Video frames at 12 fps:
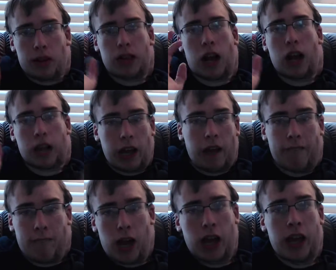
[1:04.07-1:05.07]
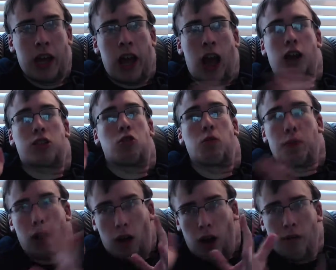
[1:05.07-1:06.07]
and Sasuke fight, and she would
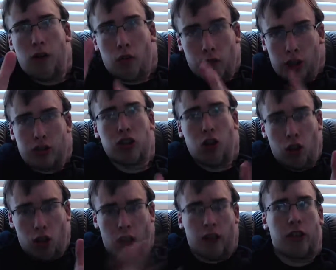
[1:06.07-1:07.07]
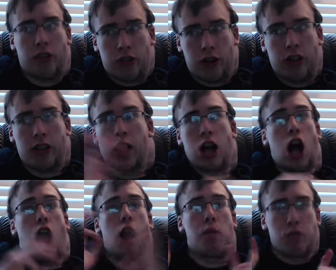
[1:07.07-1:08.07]
be a original love interest
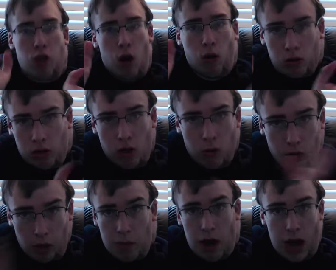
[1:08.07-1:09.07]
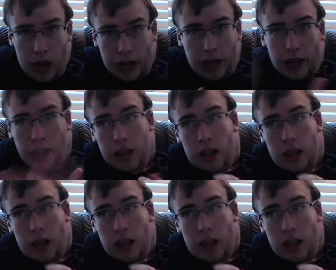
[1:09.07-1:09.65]
of Naruto Uzumaki.